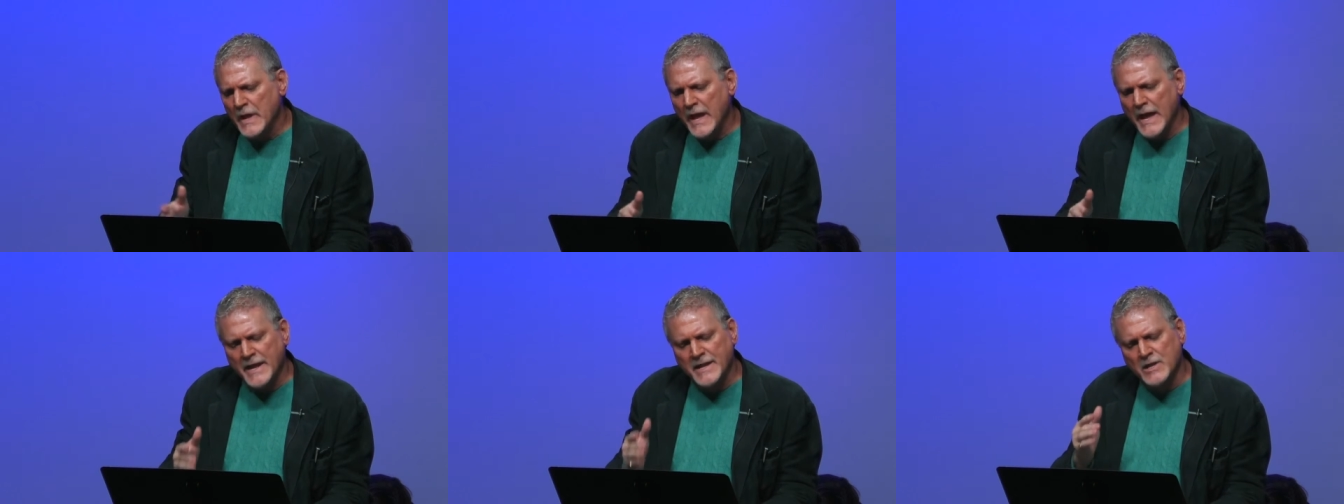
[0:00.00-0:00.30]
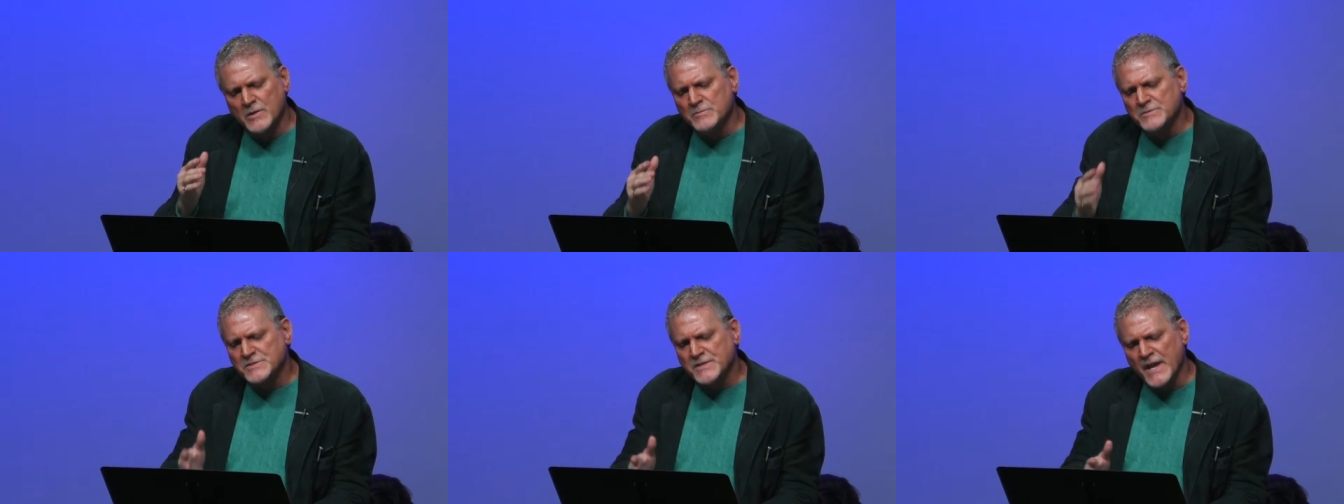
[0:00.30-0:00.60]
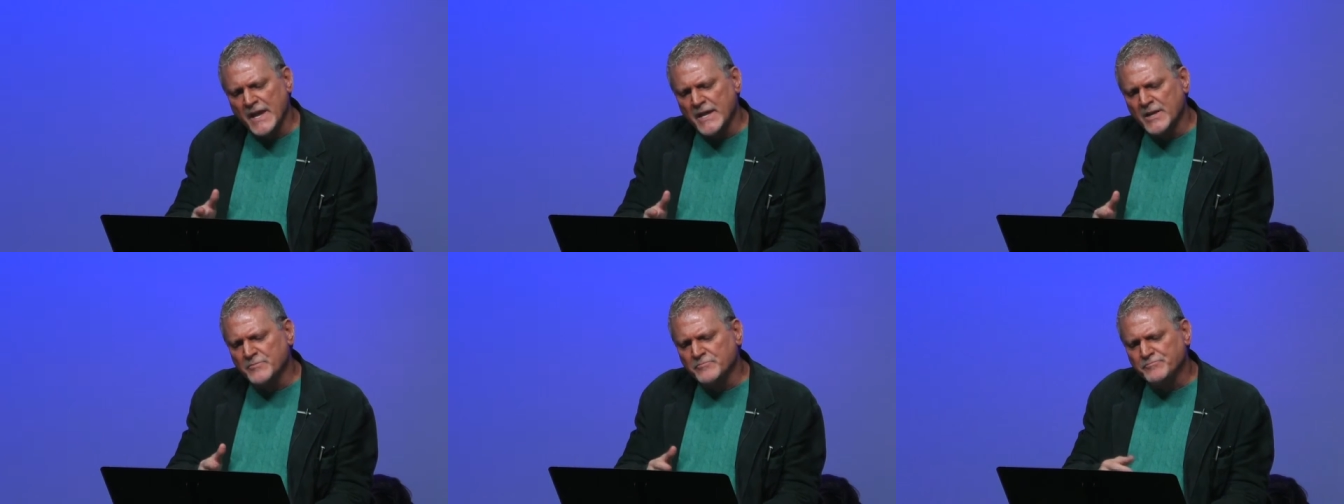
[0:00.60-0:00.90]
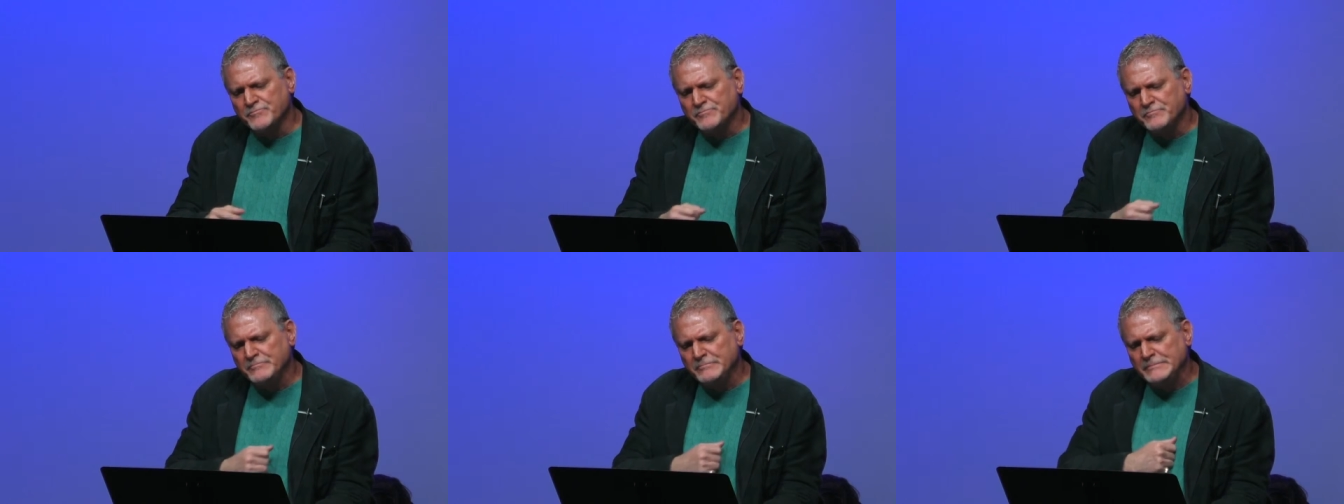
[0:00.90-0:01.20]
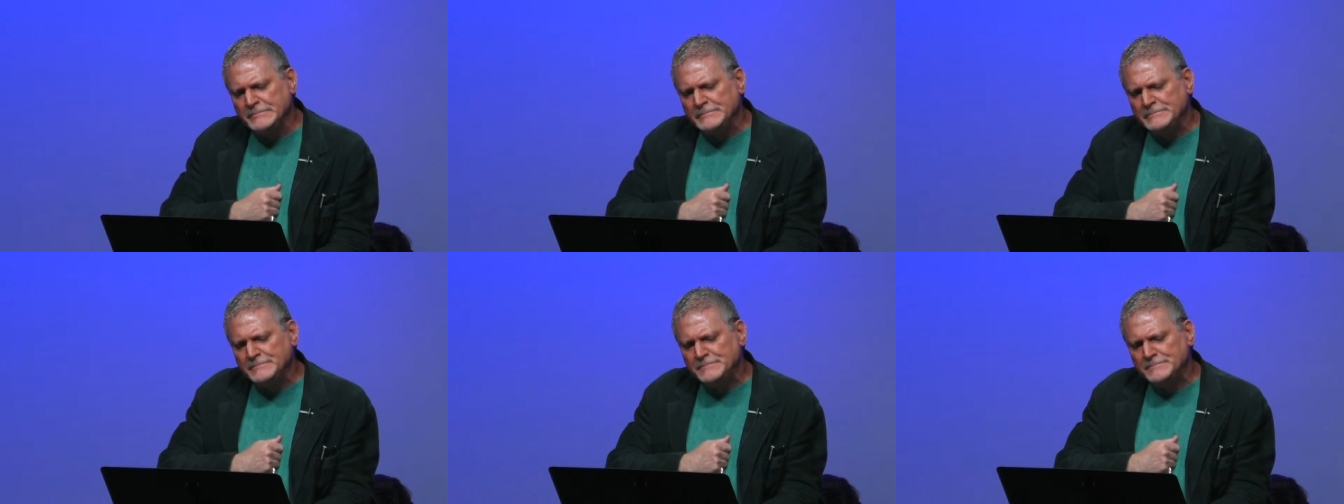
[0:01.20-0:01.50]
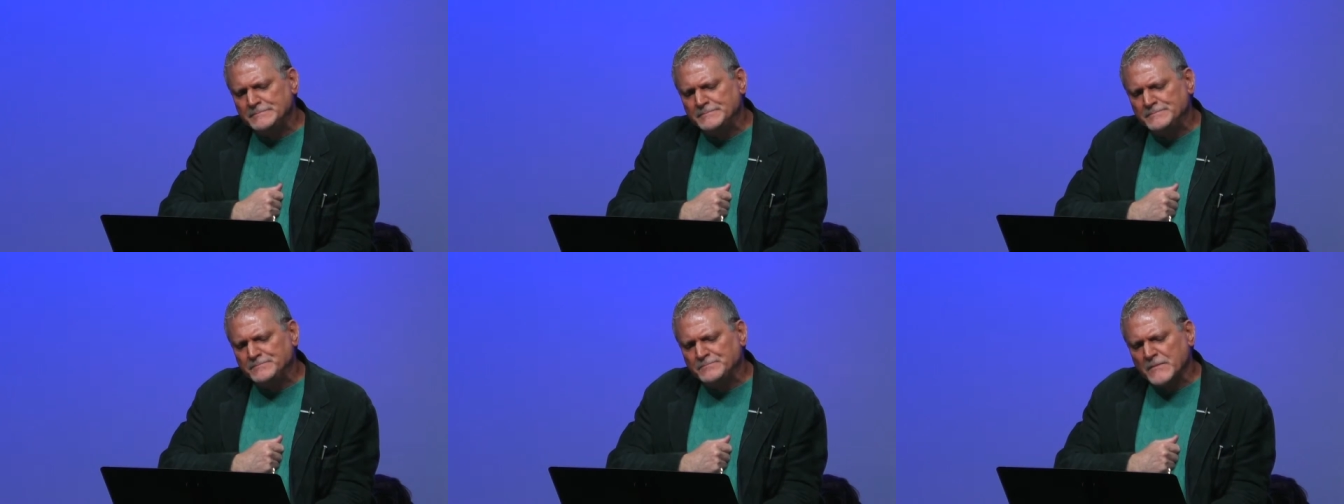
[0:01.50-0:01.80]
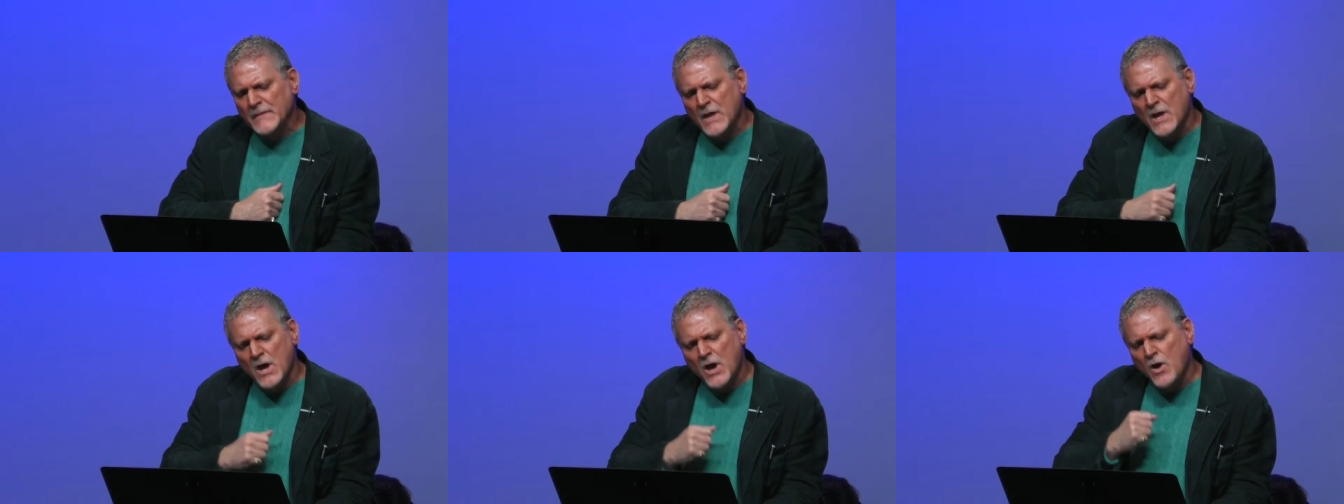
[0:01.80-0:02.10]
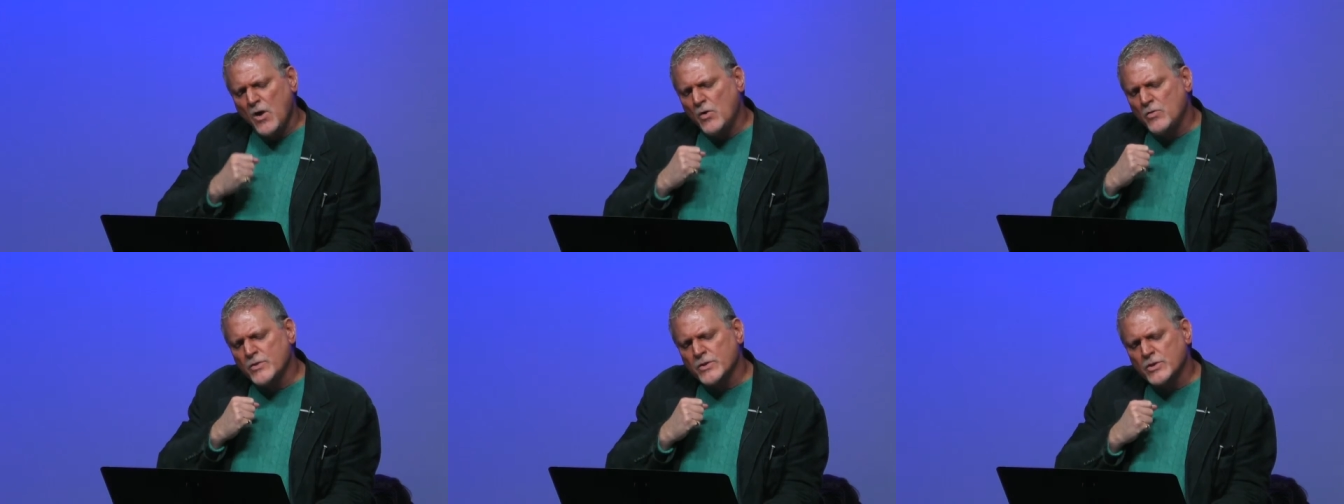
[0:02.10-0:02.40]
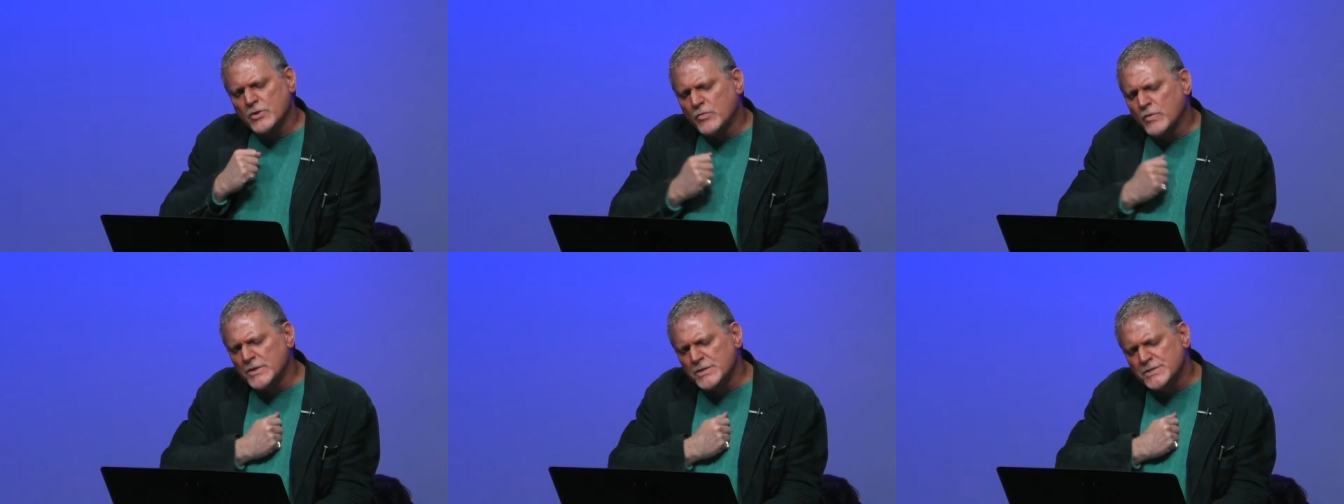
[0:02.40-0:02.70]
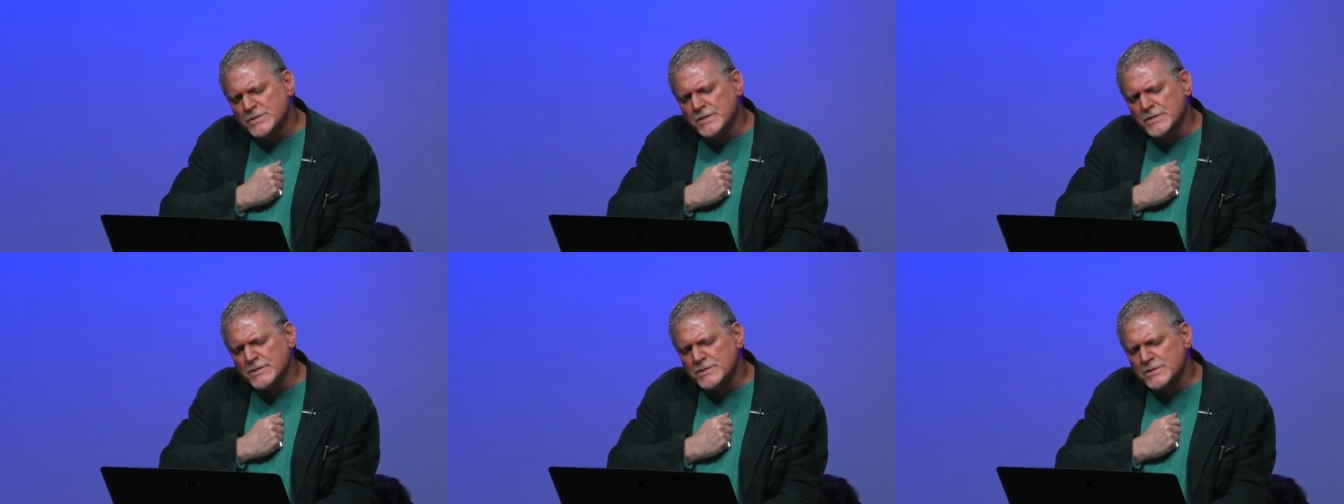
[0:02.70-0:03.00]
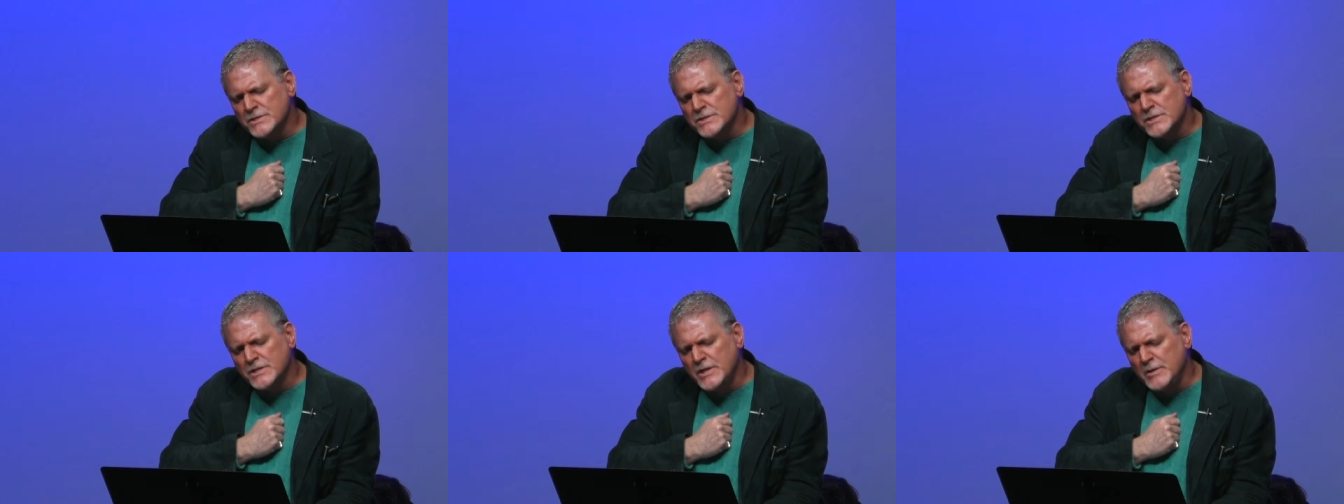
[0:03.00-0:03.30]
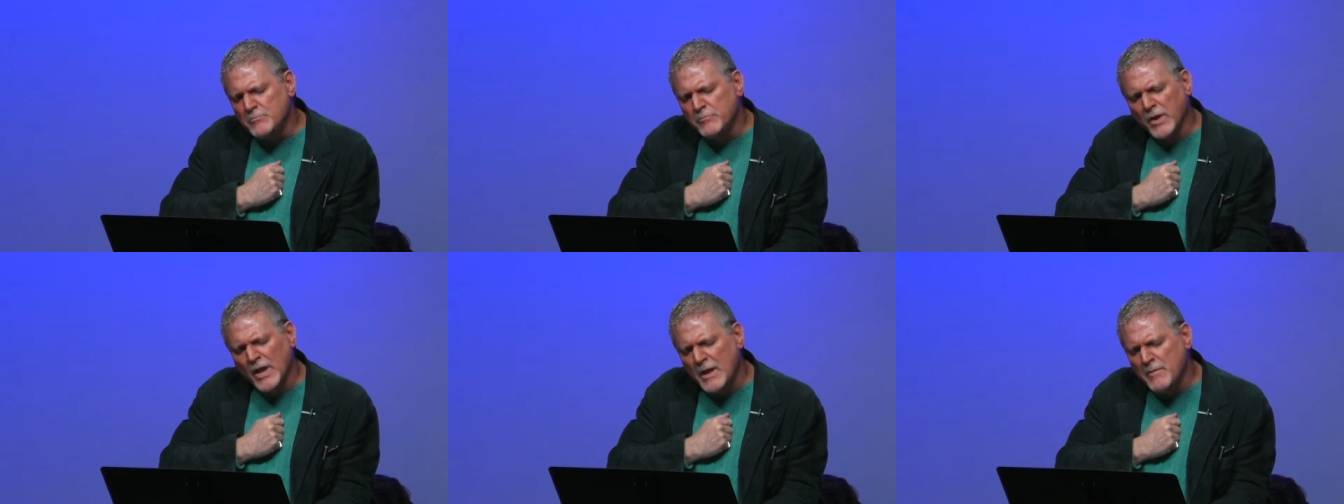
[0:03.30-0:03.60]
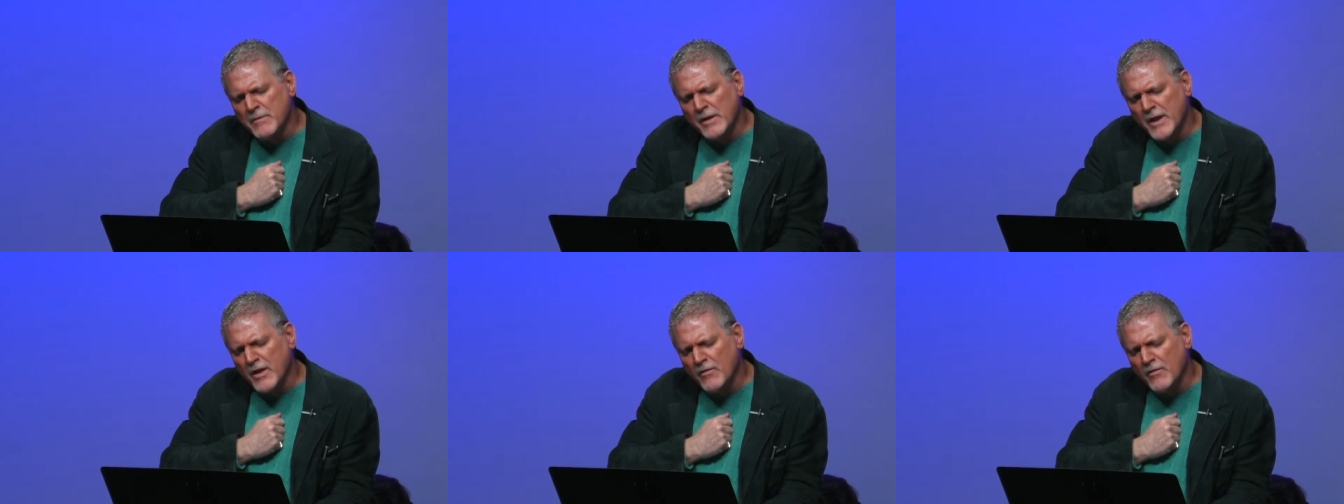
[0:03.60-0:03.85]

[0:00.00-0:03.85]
and him saying, Oh, the Christians just keep blaming